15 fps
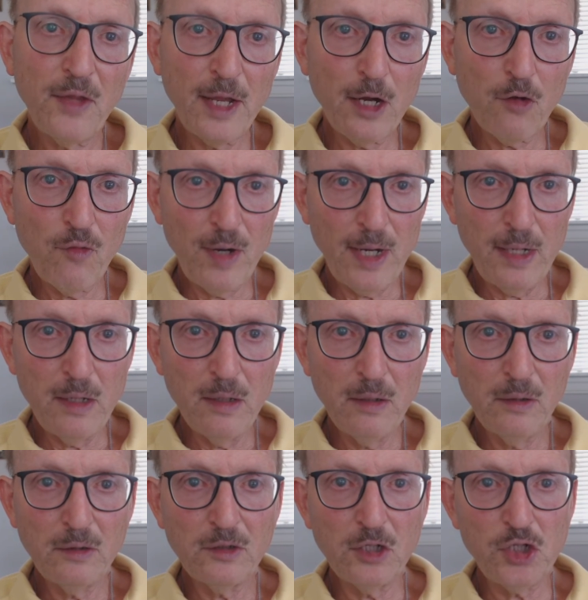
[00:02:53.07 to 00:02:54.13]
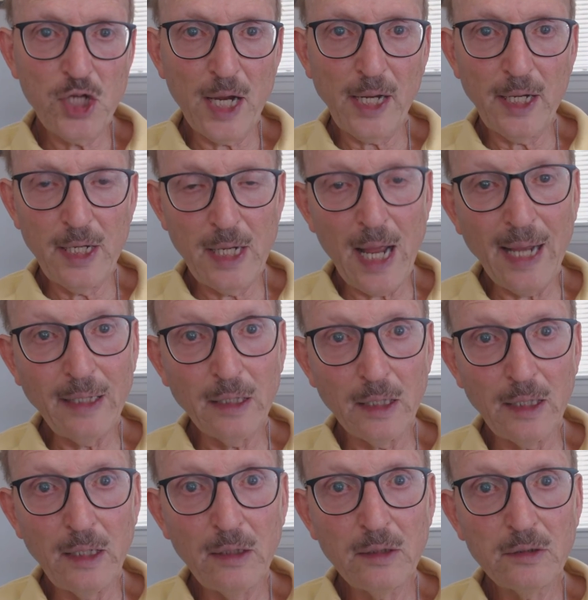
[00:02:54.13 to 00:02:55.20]
They agreed to check in
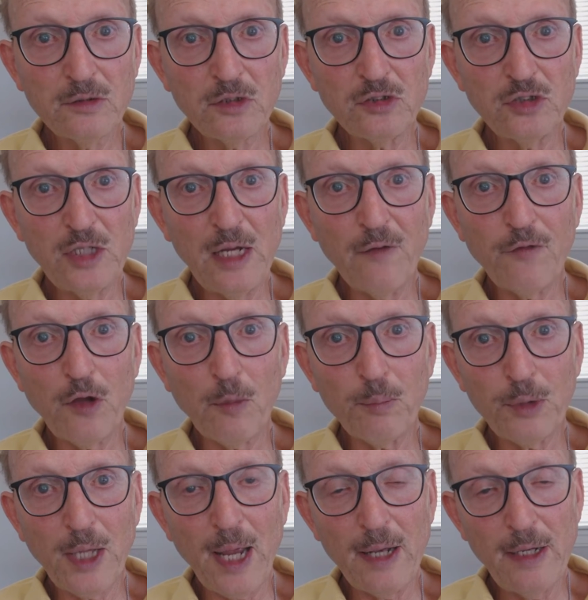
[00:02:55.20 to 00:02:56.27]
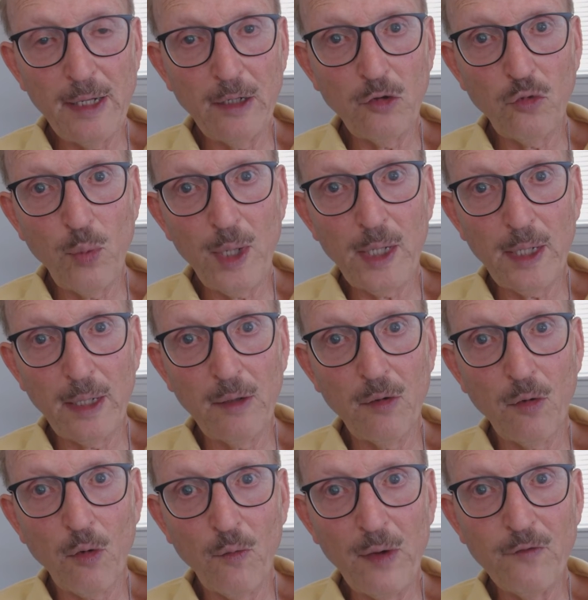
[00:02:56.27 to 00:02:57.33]
nightly to see if their plan needed tweaking
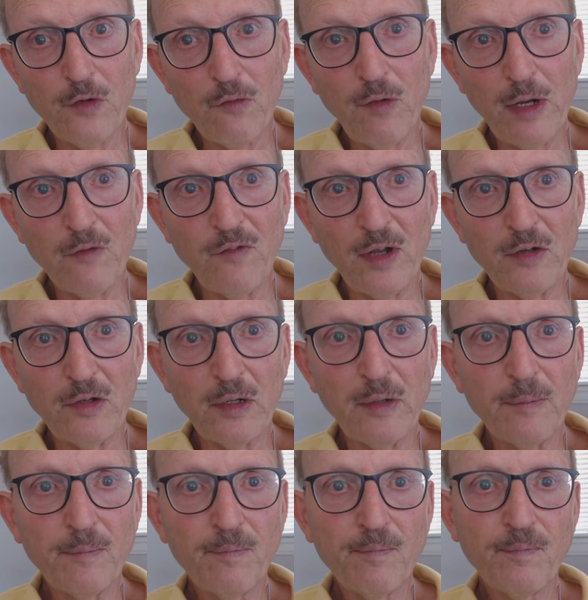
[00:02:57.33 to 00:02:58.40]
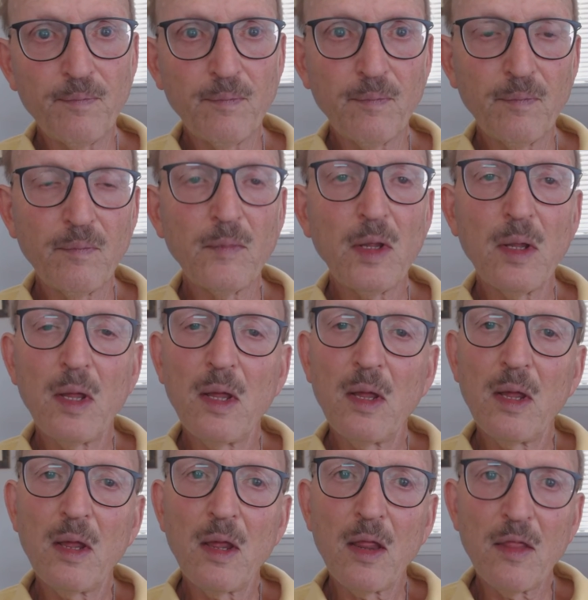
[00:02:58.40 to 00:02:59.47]
or even reinventing.
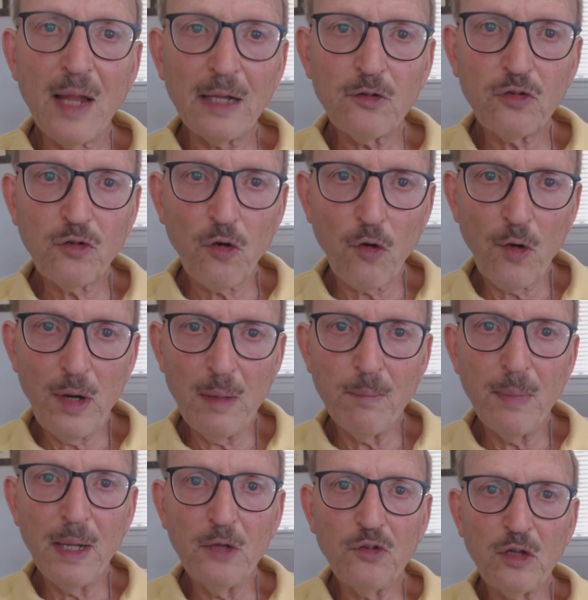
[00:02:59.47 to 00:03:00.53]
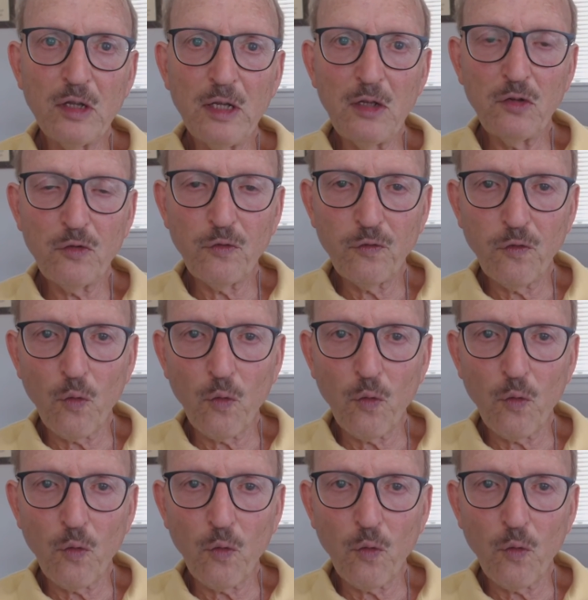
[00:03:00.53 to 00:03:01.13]
That story embeds at least